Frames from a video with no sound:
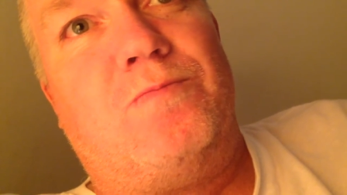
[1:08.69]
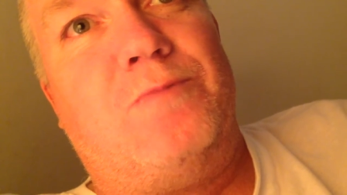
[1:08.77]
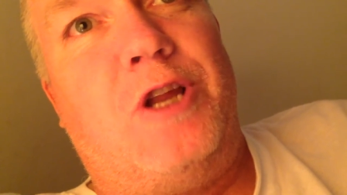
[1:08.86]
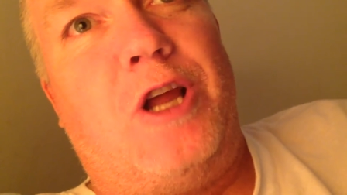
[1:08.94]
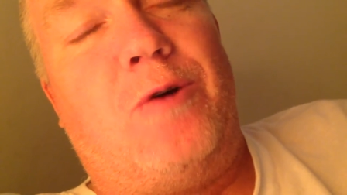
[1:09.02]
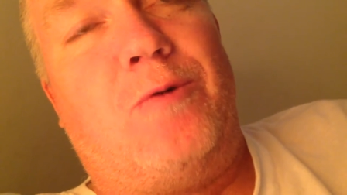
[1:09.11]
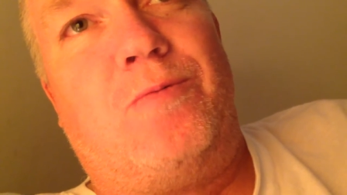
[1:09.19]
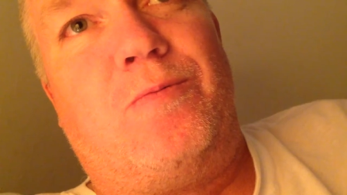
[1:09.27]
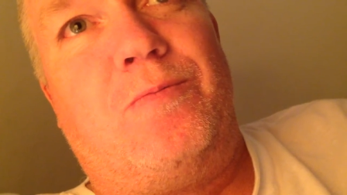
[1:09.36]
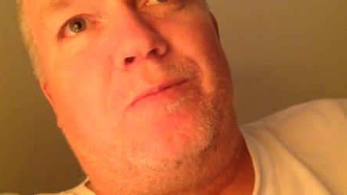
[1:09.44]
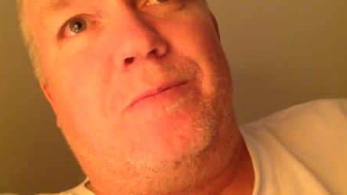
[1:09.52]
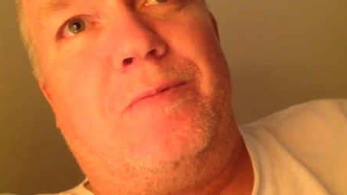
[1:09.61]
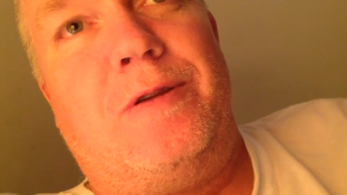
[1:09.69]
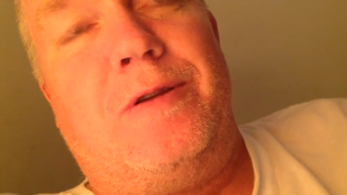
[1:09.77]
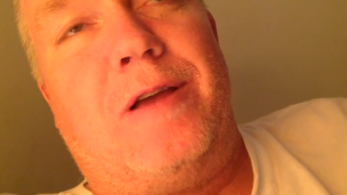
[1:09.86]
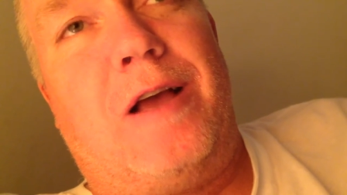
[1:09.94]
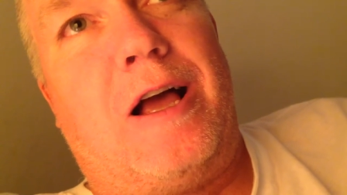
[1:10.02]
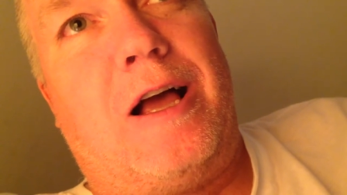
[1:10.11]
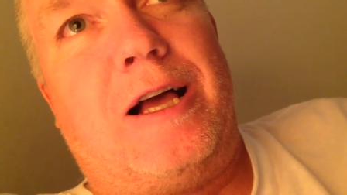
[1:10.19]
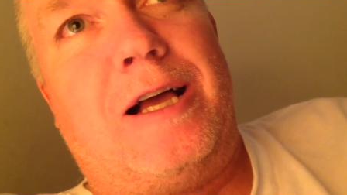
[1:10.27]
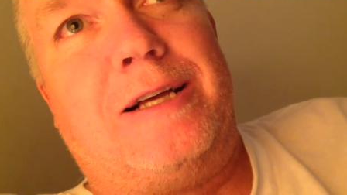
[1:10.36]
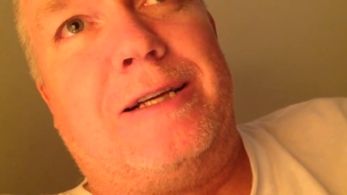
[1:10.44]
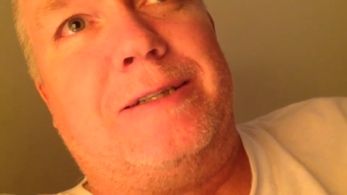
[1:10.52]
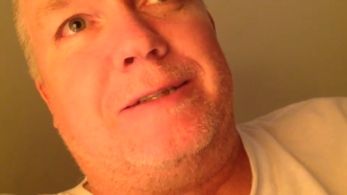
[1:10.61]

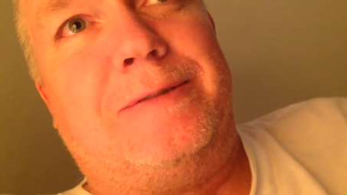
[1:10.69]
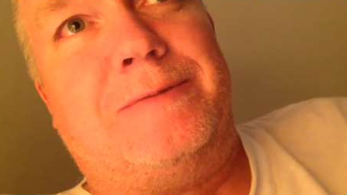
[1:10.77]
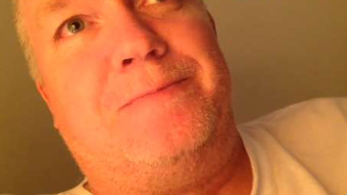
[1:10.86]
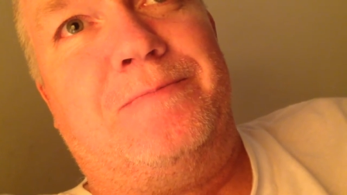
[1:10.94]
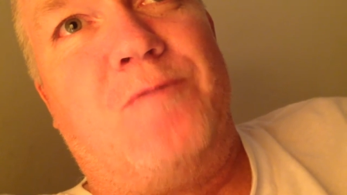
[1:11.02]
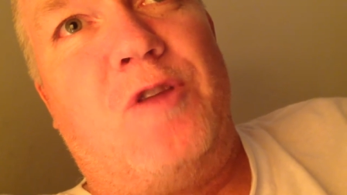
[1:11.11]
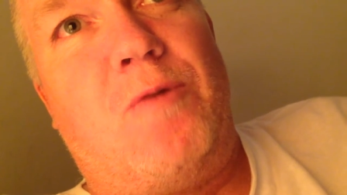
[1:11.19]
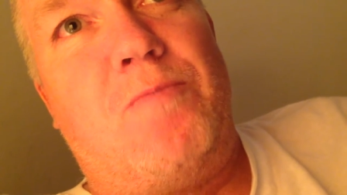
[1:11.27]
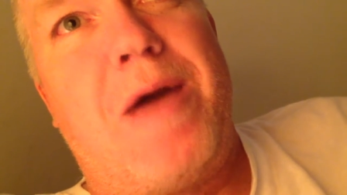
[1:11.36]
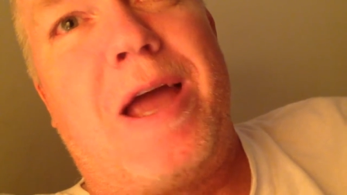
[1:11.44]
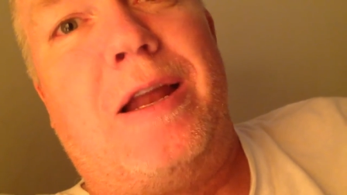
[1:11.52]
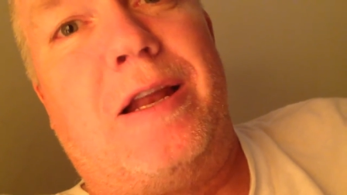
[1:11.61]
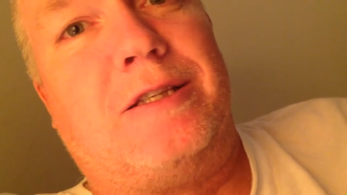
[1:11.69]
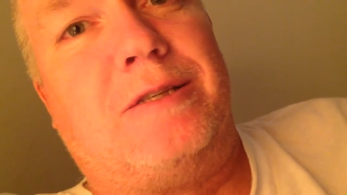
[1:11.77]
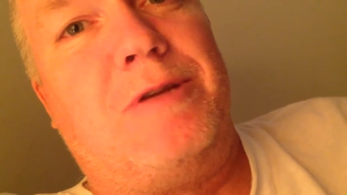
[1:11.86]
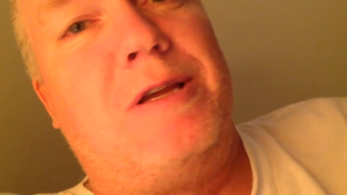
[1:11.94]
mechanism.